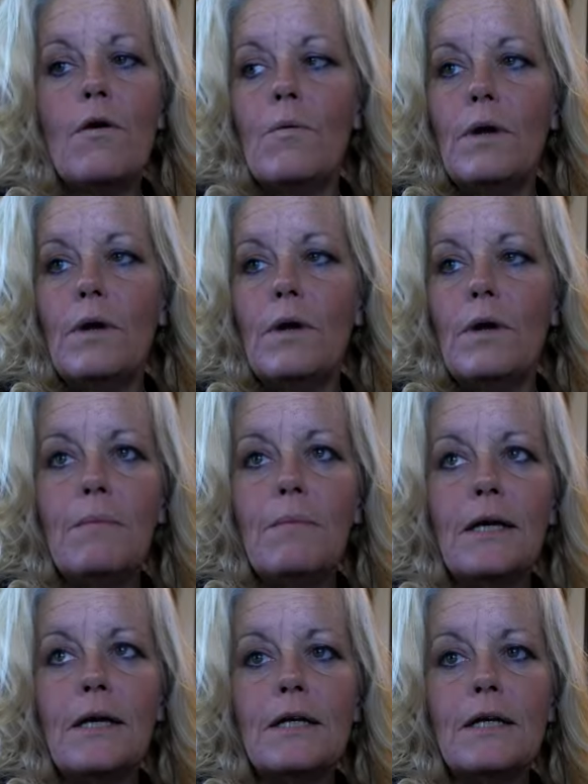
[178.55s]
when I make
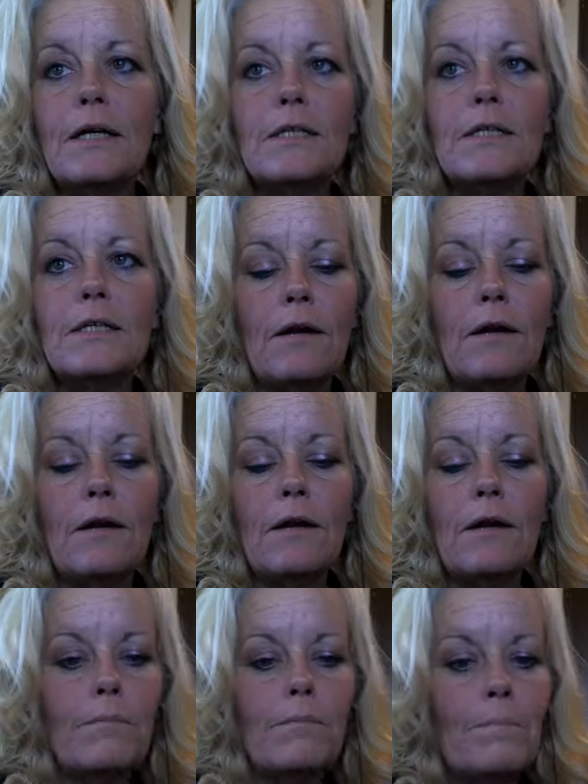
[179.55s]
it into that other
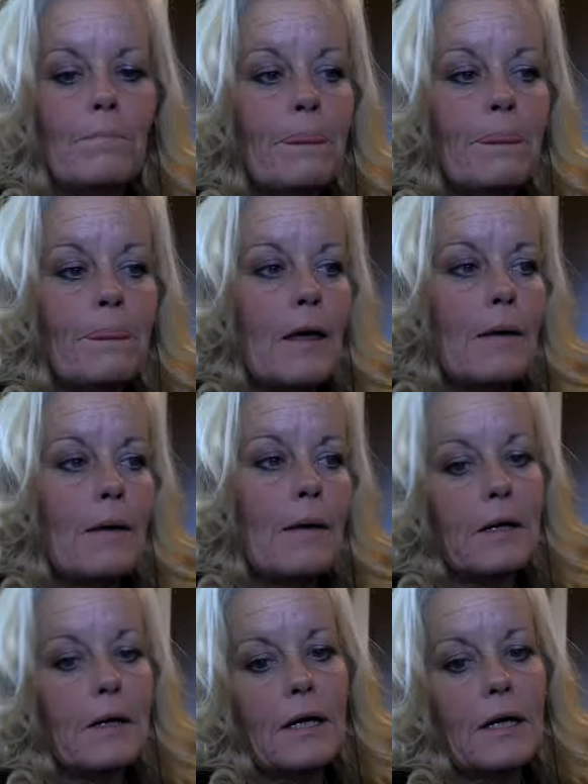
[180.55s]
room. But I
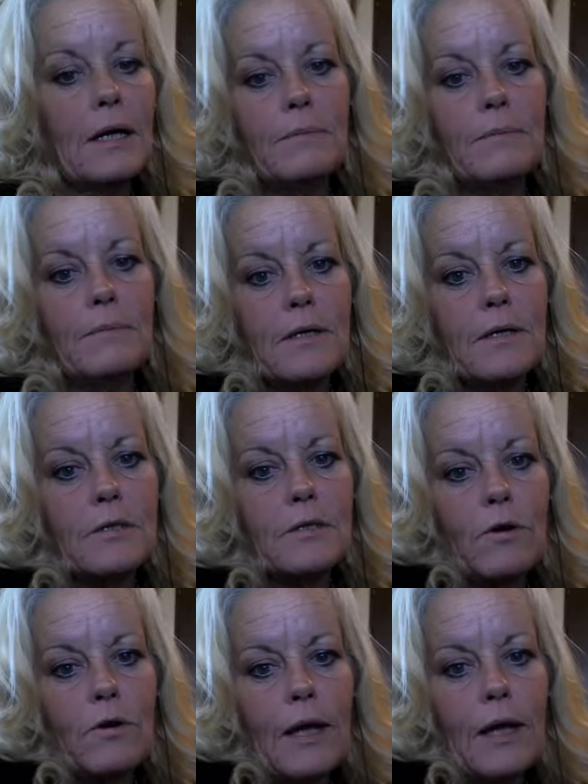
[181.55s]
got to get busy on the
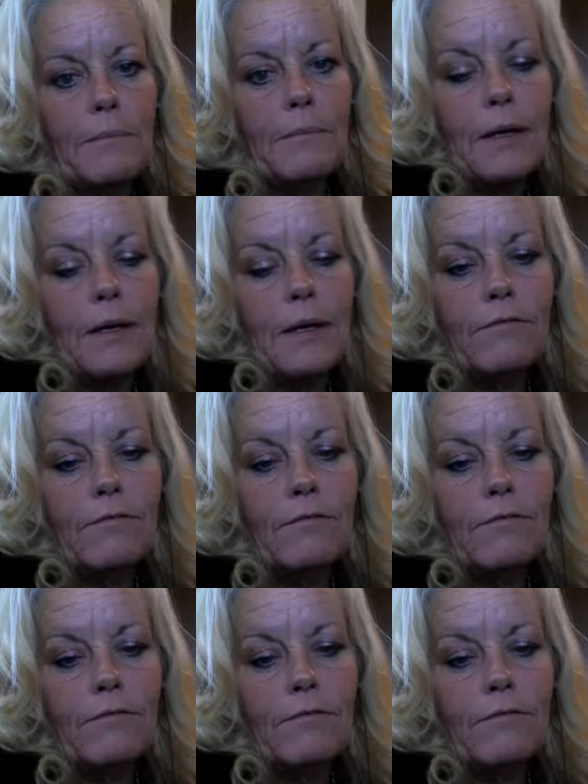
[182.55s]
store. I can't be making